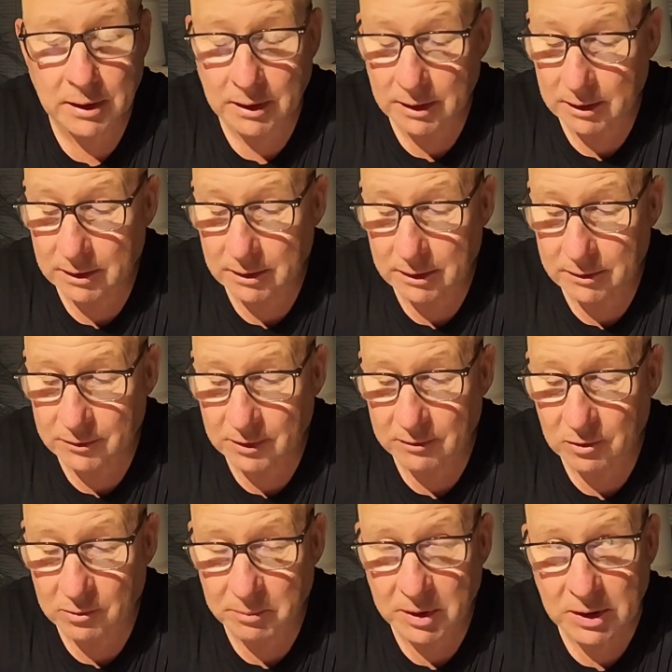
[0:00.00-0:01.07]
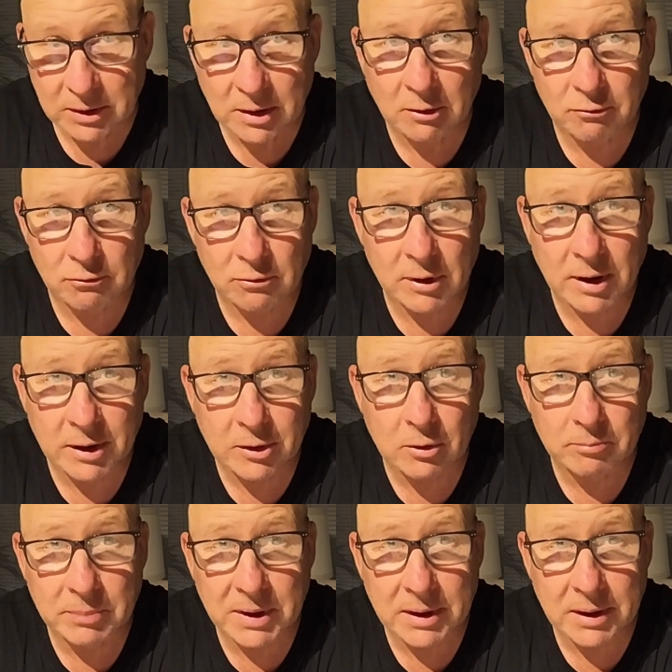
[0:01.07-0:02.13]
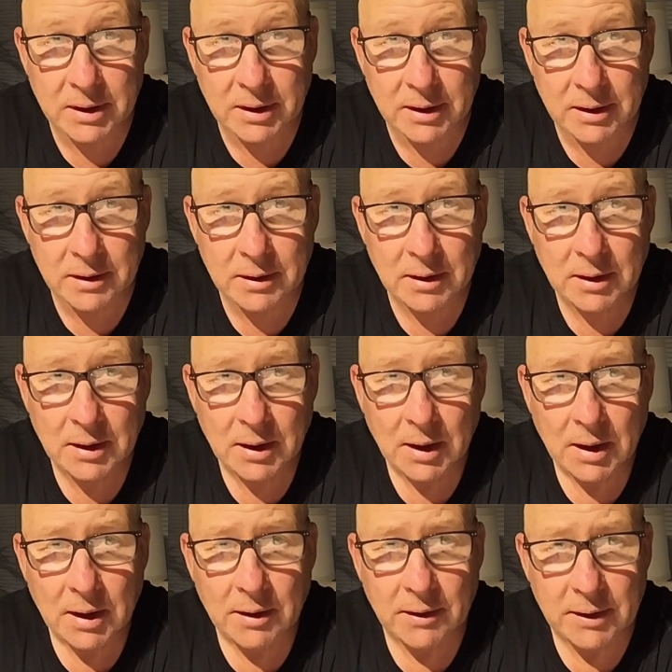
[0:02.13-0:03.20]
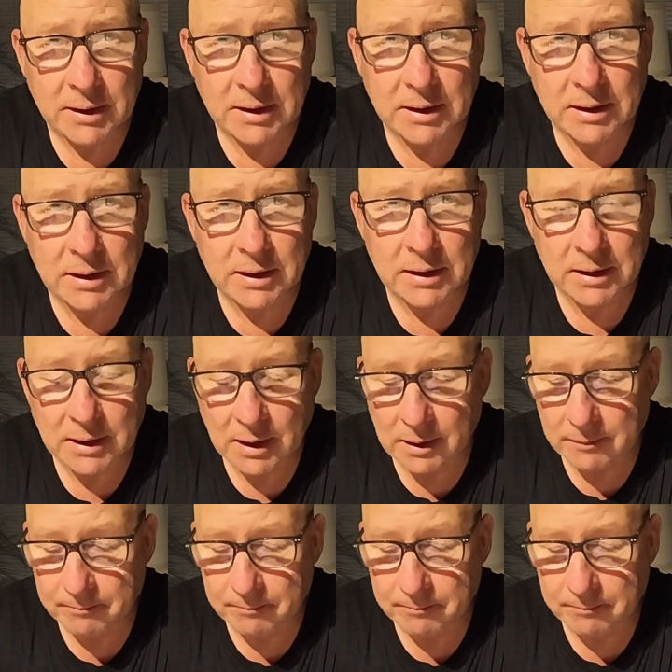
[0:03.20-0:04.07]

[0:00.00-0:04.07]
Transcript: It seems to be a really good bit of kit. The